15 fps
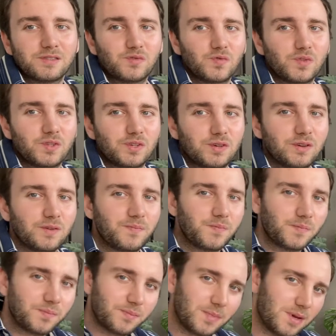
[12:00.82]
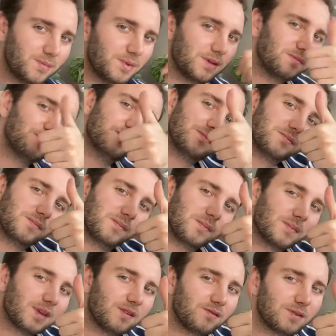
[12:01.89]
video, maybe
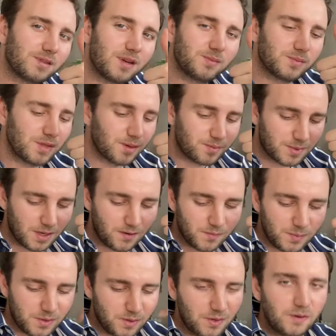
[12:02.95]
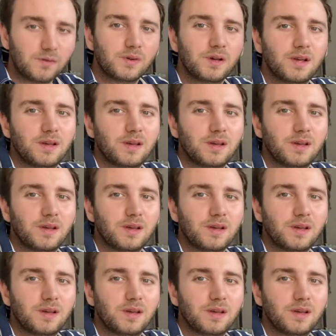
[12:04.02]
give a thumbs up down below.